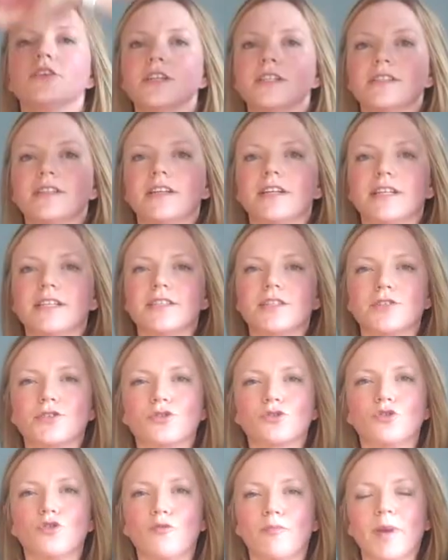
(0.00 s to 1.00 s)
Just a nice
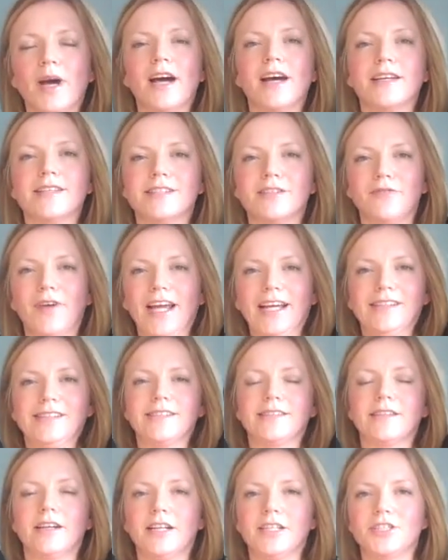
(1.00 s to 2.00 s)
short burst of
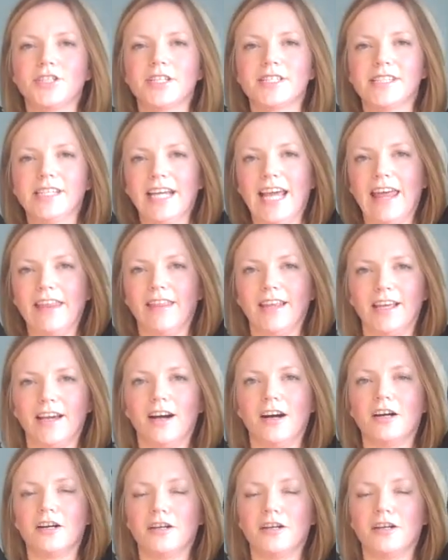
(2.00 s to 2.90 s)
exercise just to get the